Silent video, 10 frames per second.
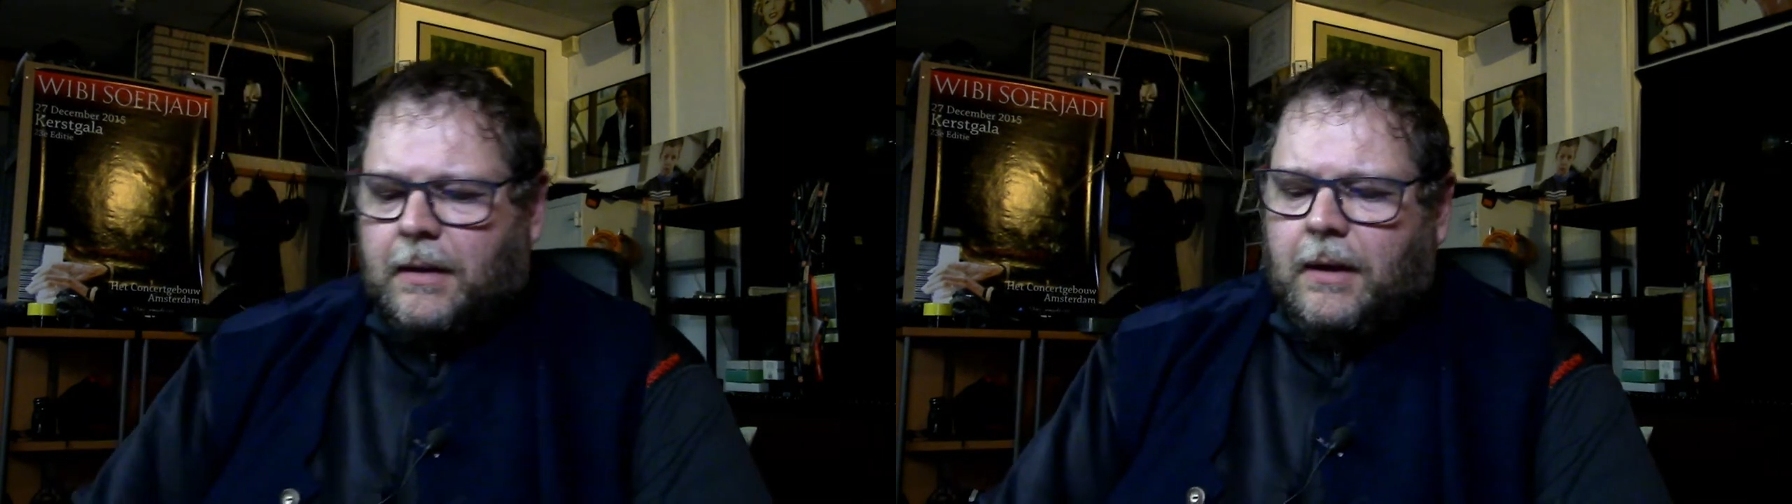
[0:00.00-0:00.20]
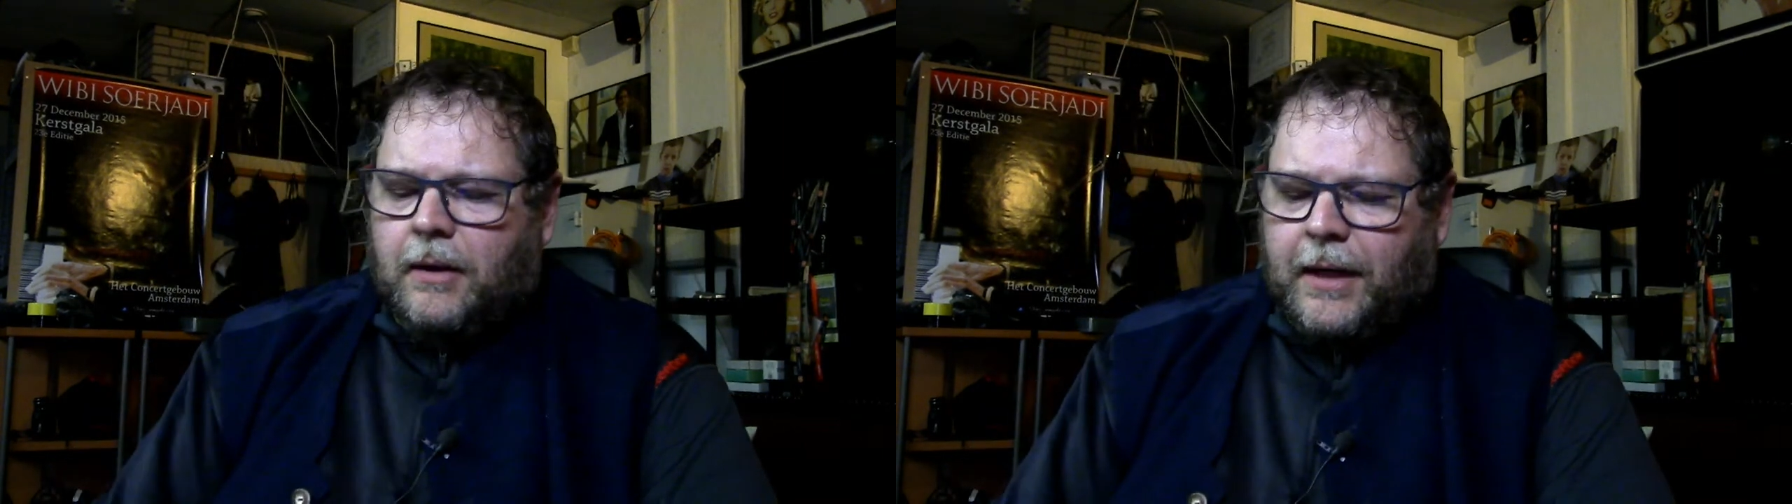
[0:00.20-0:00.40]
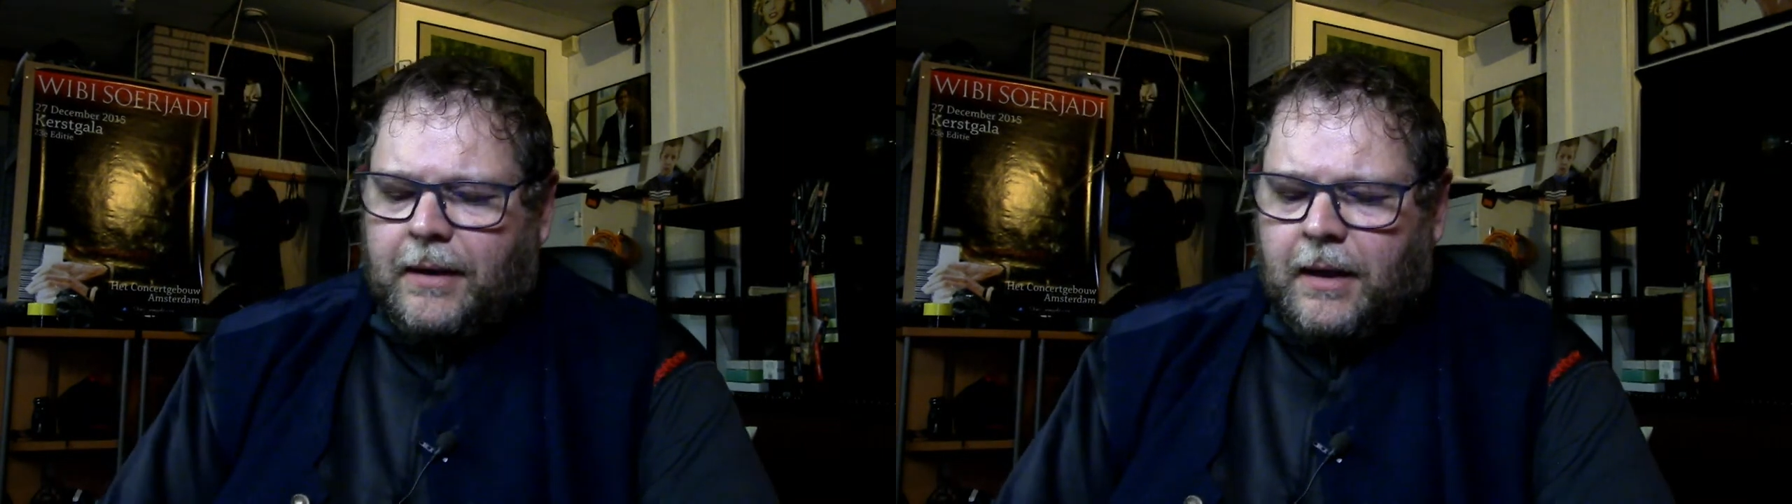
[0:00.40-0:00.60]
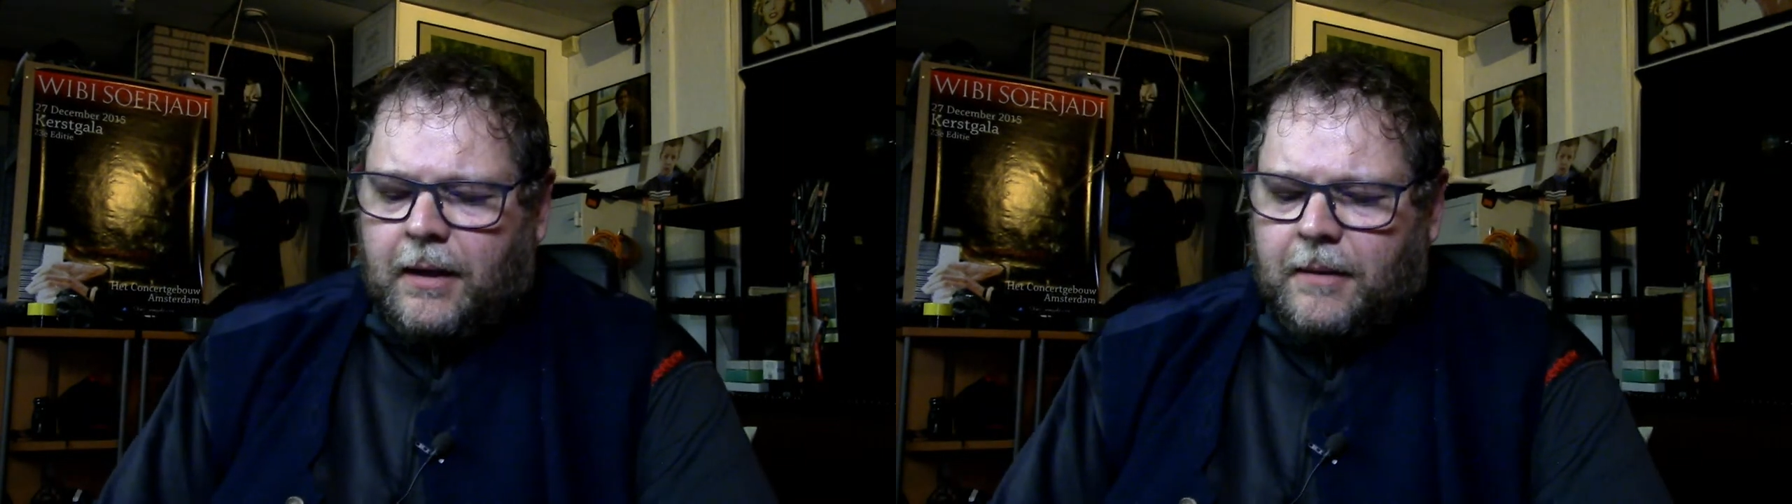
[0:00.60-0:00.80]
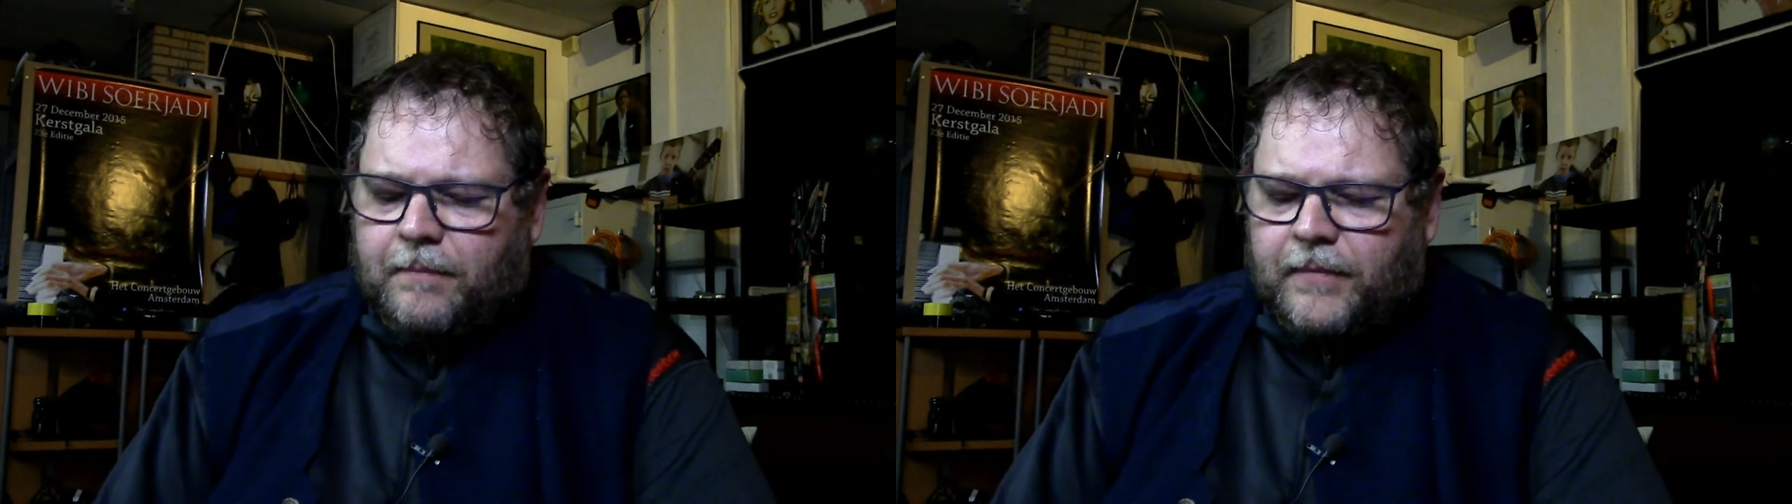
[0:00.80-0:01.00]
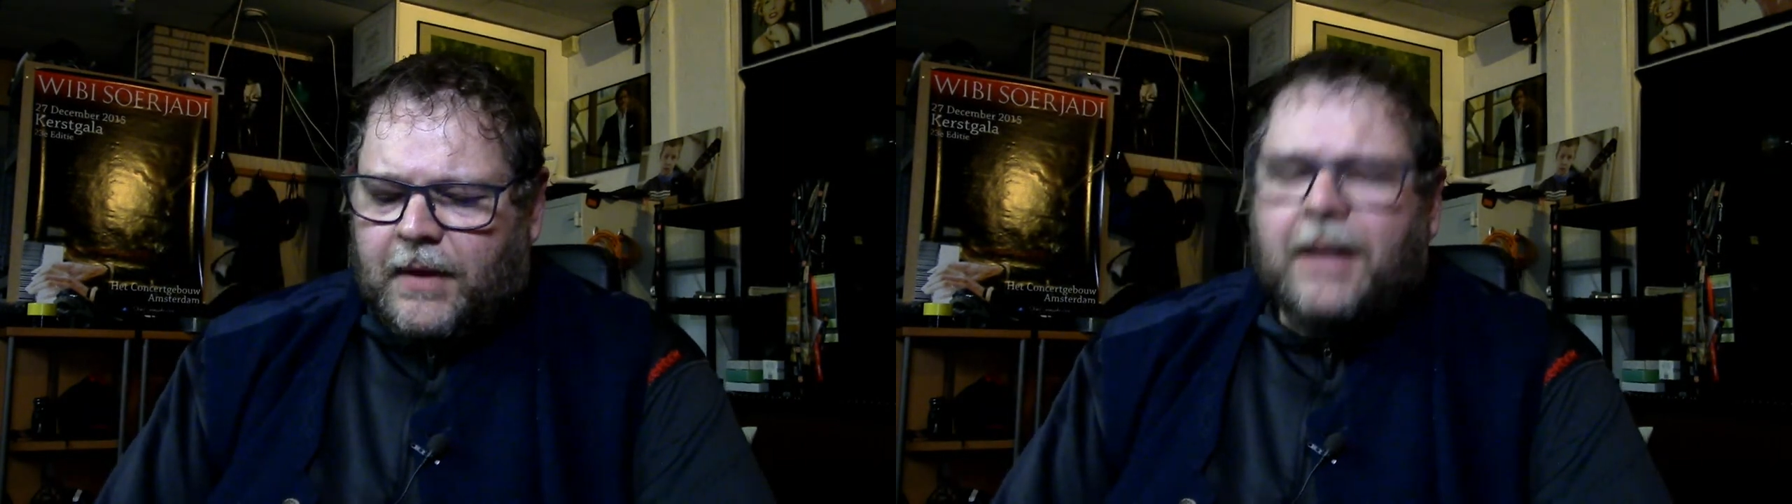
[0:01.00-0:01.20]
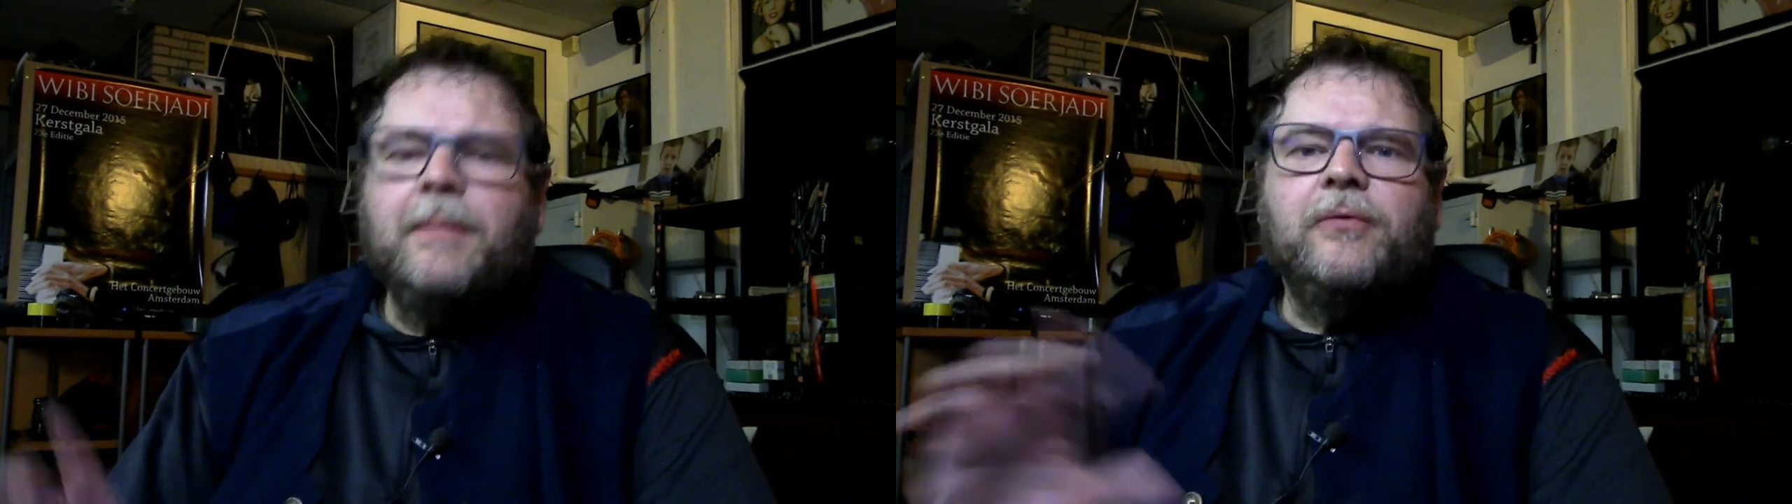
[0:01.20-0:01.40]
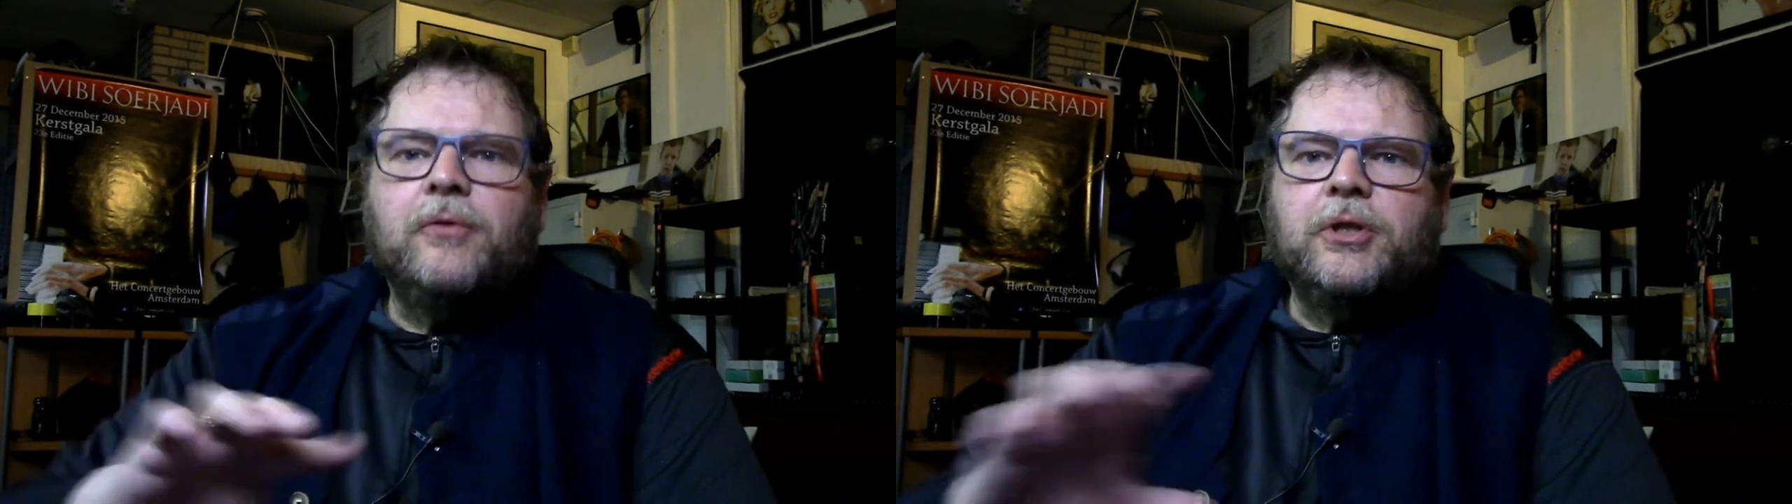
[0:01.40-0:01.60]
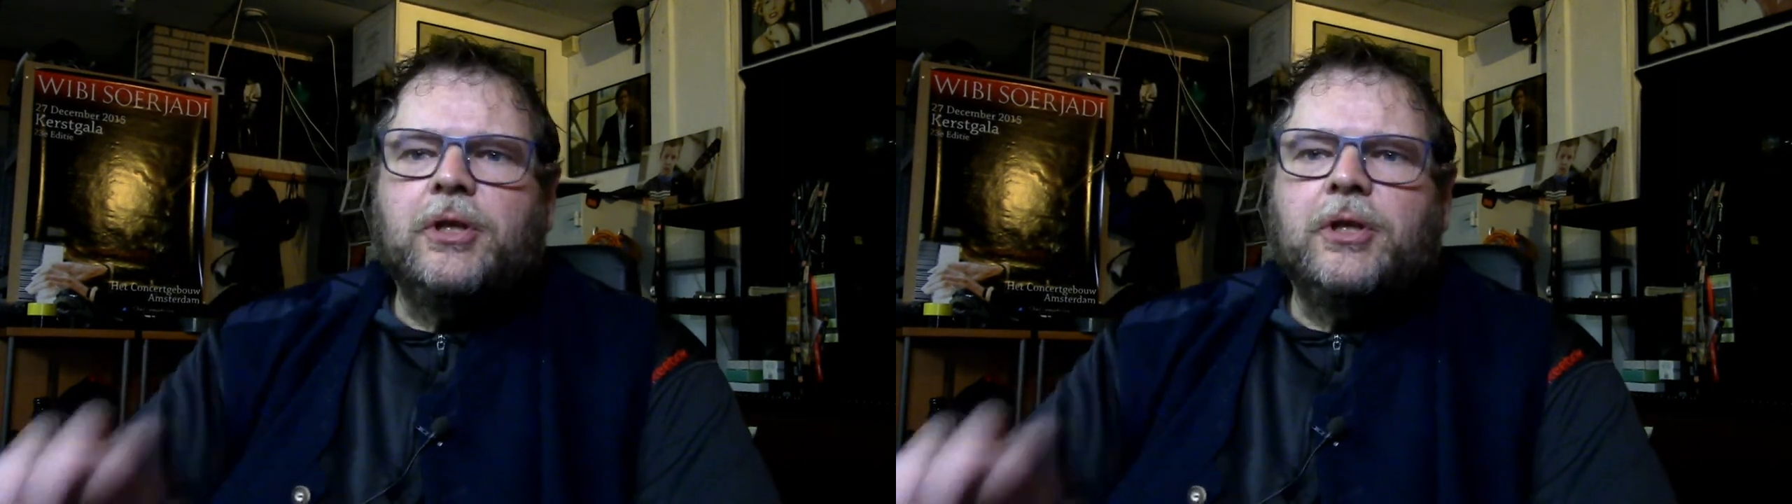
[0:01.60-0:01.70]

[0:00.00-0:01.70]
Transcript: Okay, let me first